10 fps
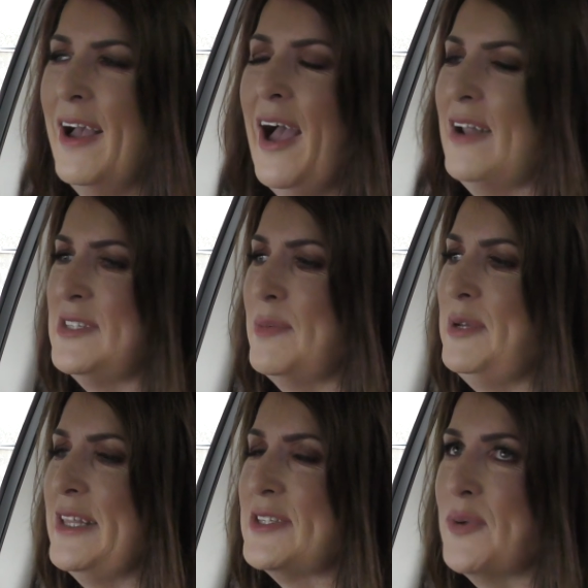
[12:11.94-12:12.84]
And for
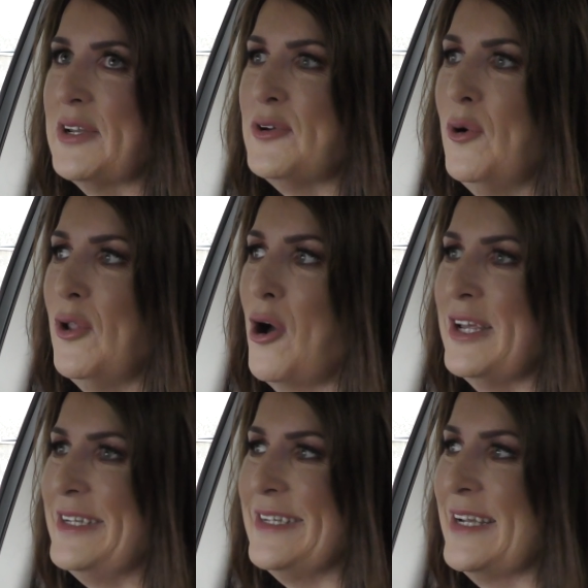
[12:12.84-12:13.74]
somebody that's quite
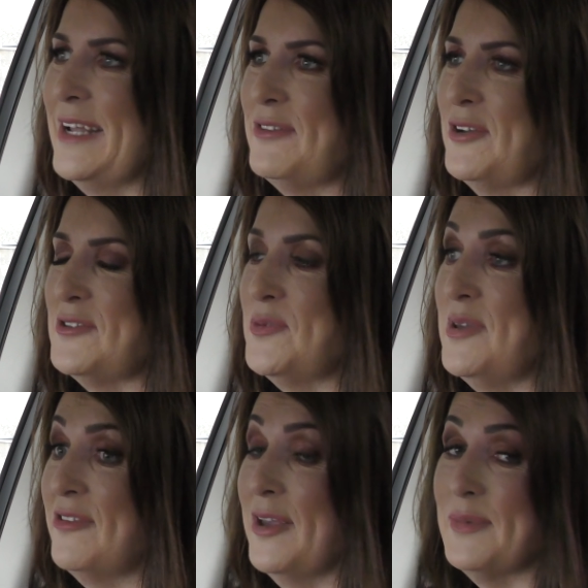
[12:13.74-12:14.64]
goal-oriented, I never thought this would
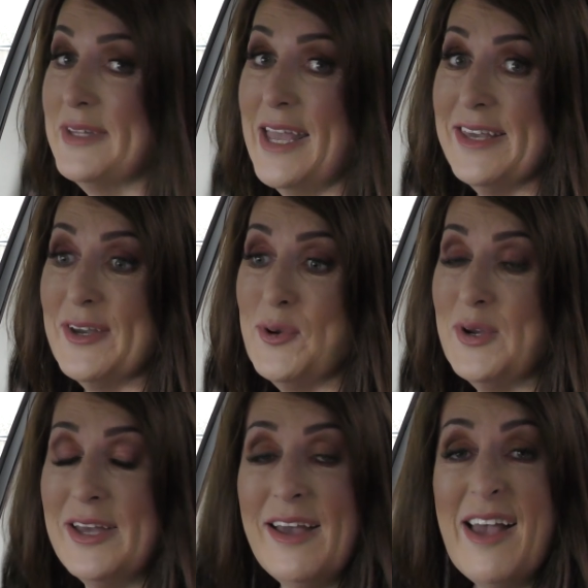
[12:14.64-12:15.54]
be a thing, but there you go.
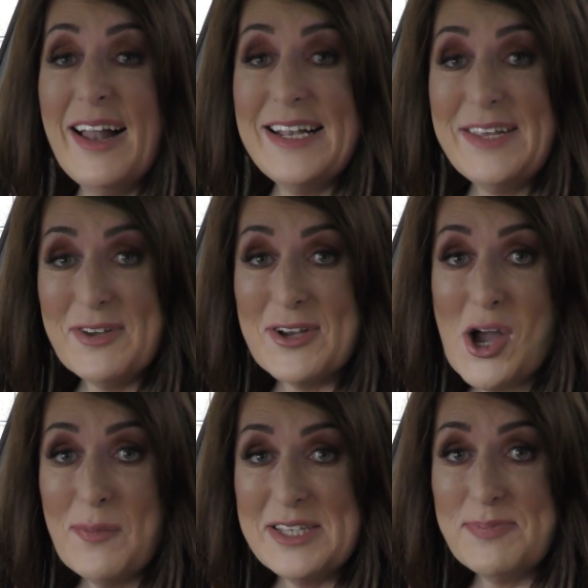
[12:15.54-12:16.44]
Leave your
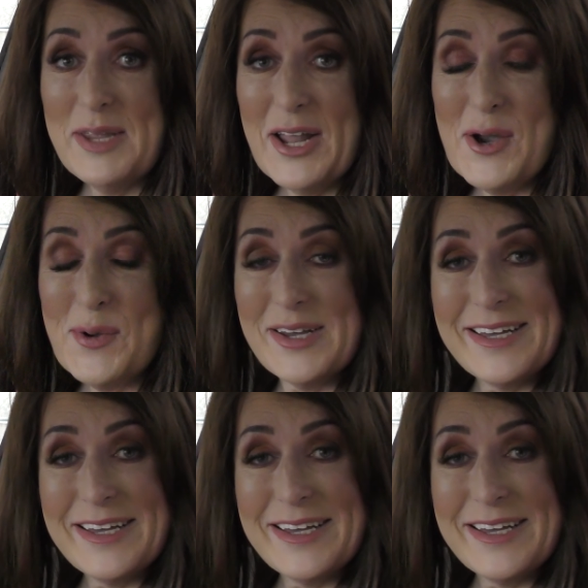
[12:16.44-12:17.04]
comments below.